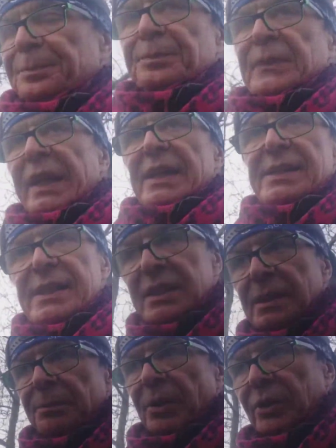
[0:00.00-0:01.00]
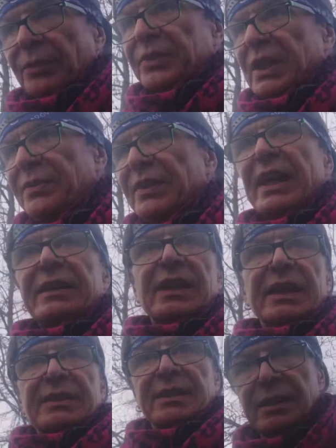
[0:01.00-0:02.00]
They can sit in front of TV
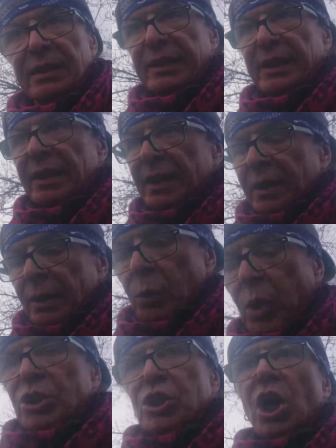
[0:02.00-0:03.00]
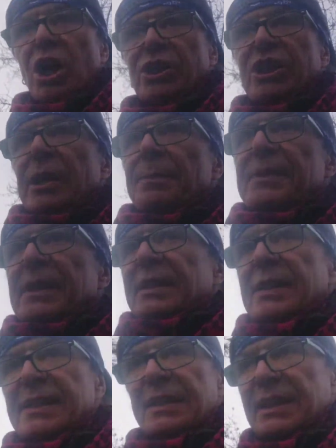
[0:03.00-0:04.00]
and watch gossips and
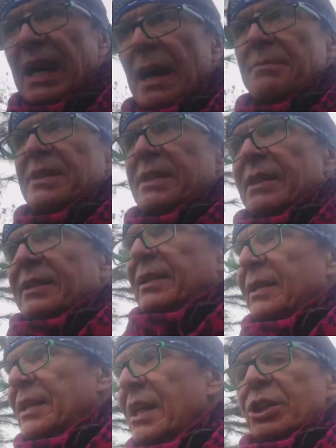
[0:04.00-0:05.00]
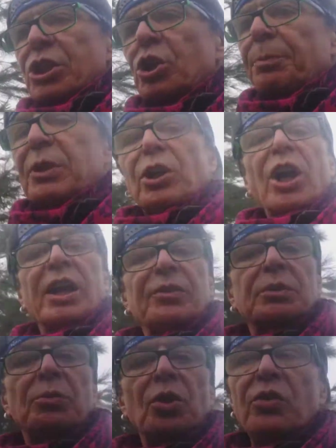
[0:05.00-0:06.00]
sitcoms and stupid Hollywood
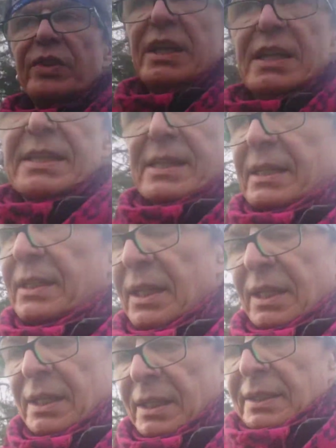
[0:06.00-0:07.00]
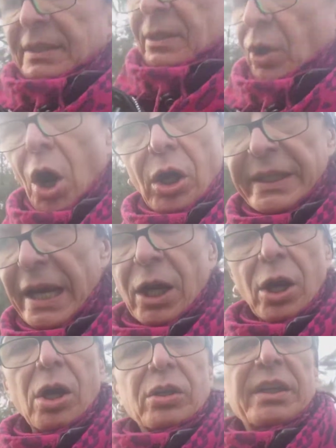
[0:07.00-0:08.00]
movies and all day
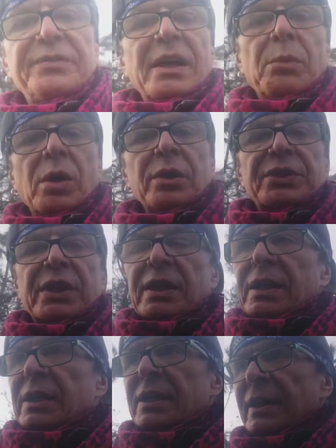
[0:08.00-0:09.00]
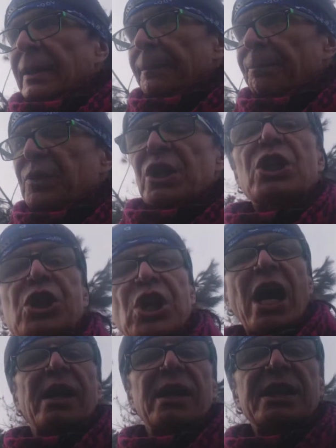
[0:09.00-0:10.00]
long if they want. This
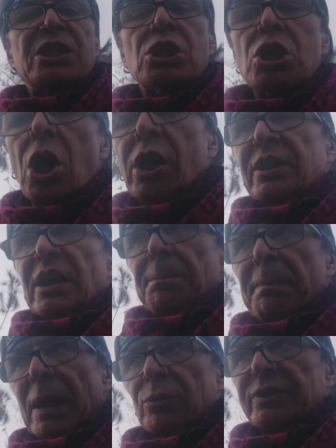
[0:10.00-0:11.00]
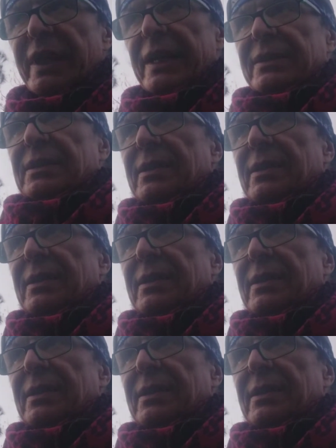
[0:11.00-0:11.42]
channel is not about that.